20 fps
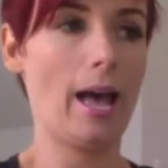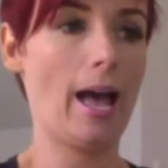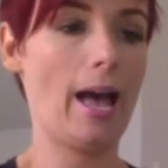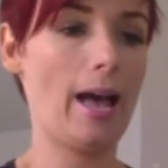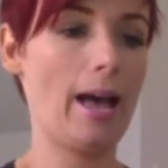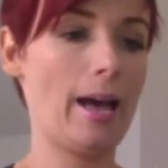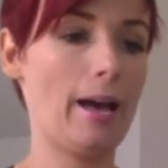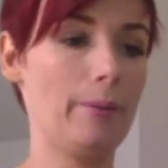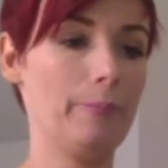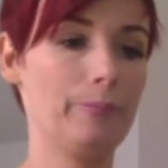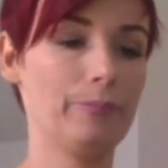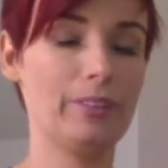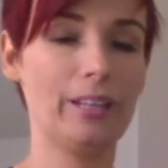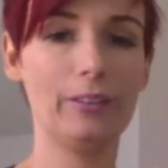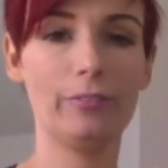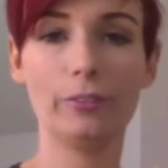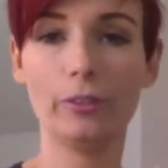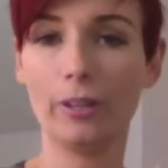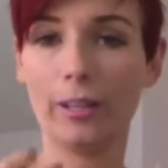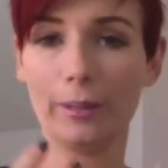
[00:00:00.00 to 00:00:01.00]

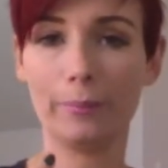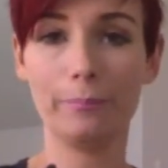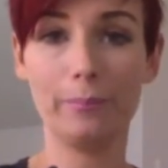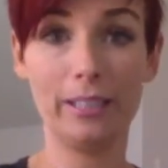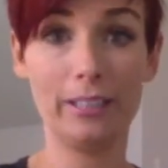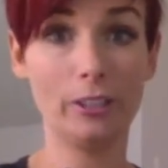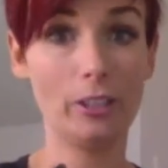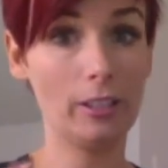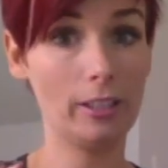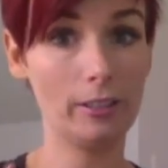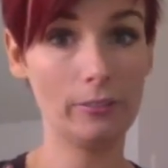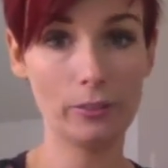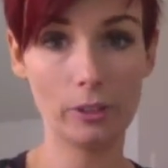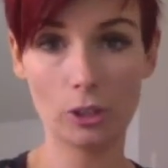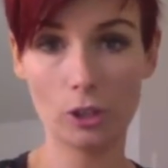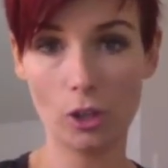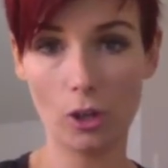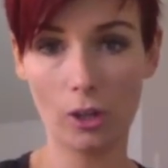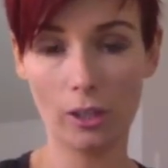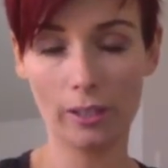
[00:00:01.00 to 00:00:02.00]
if you're like me and you love the
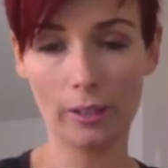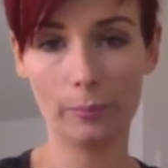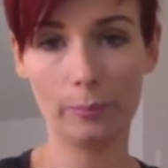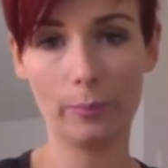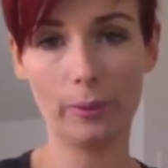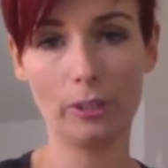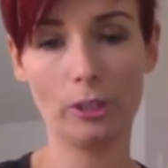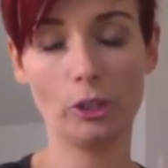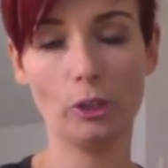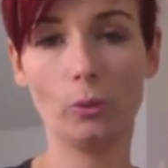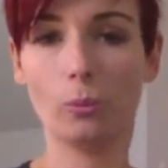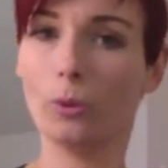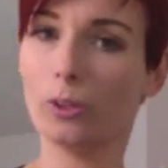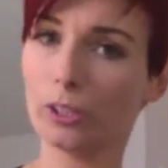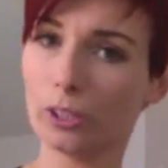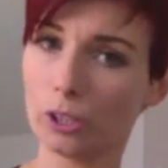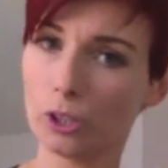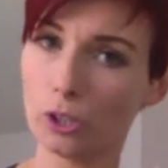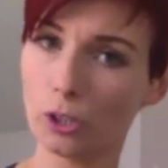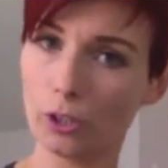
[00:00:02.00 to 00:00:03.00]
chocolate but you don't want
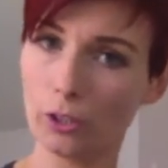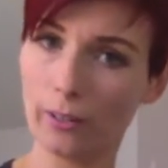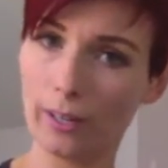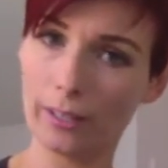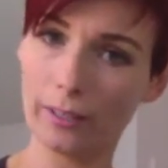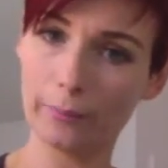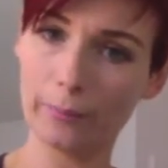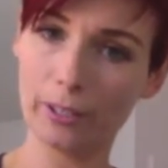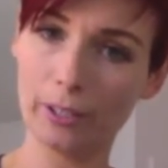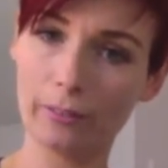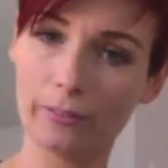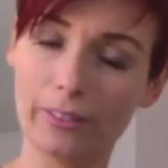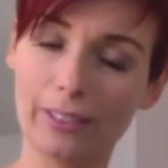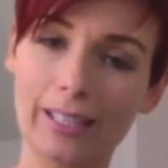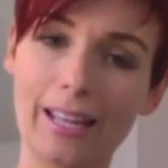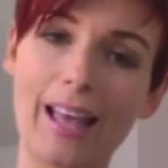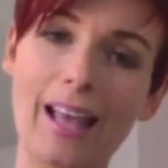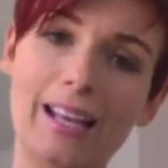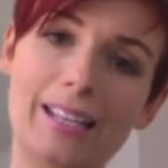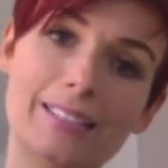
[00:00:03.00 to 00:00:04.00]
the sugar element of it,